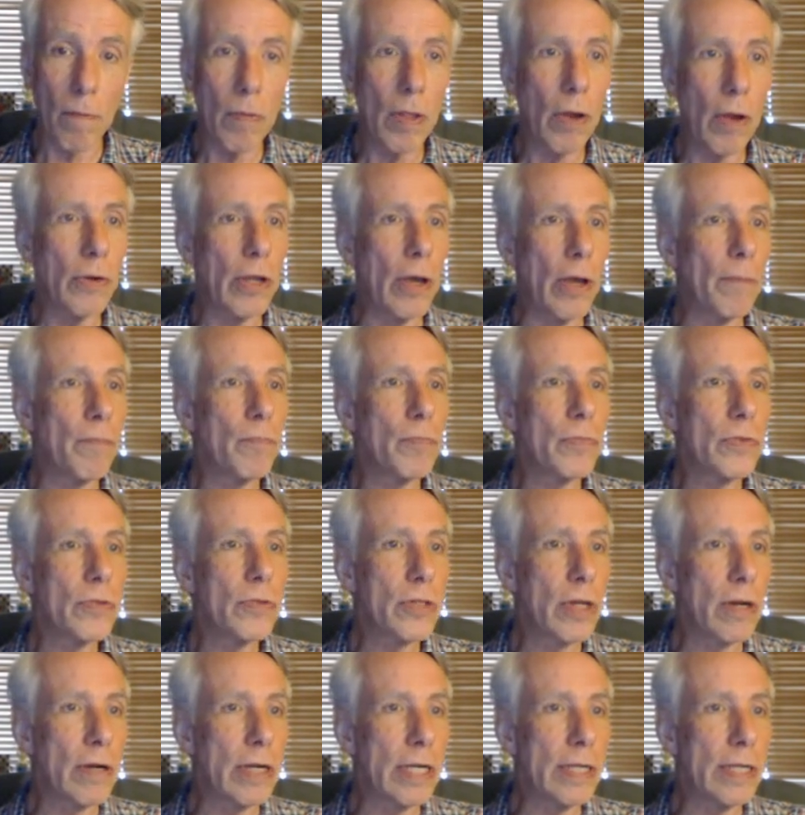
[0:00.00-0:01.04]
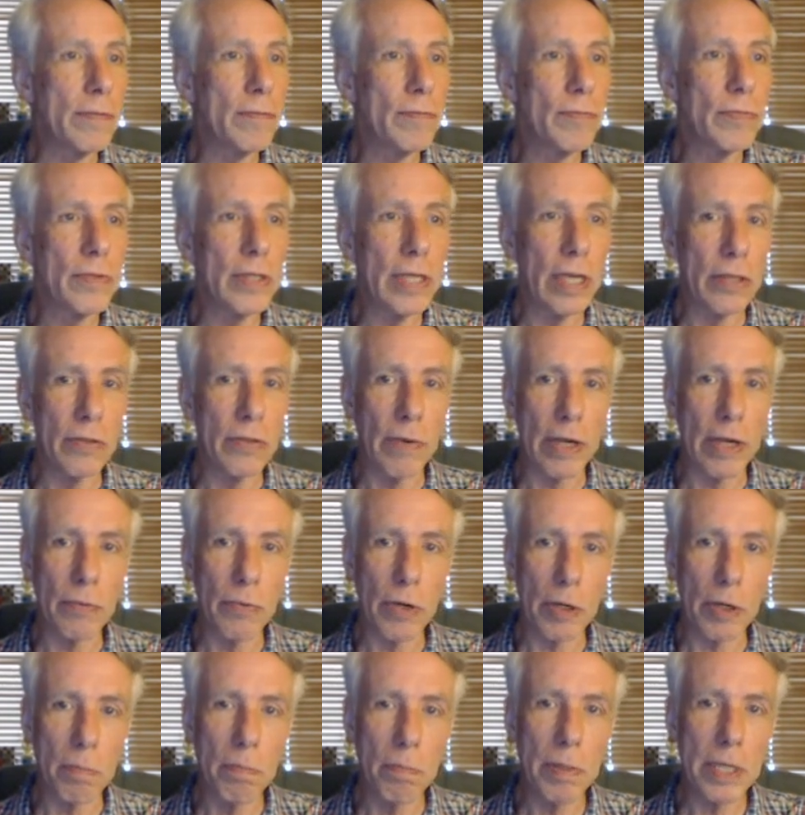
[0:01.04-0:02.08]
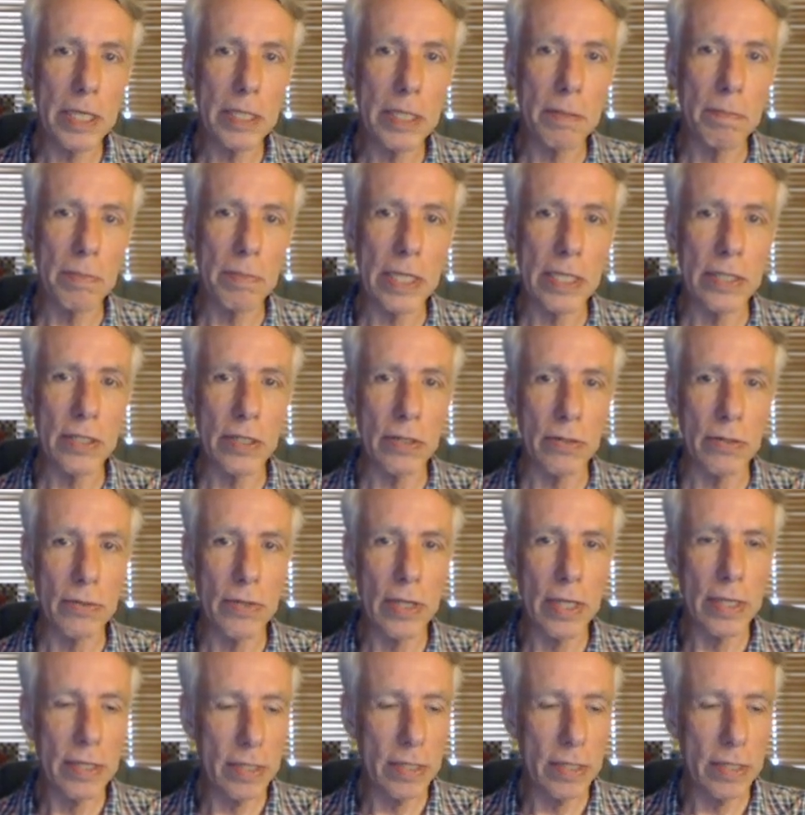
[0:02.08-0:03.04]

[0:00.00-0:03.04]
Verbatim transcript: oh no, sorry, the other way, rook b to b2,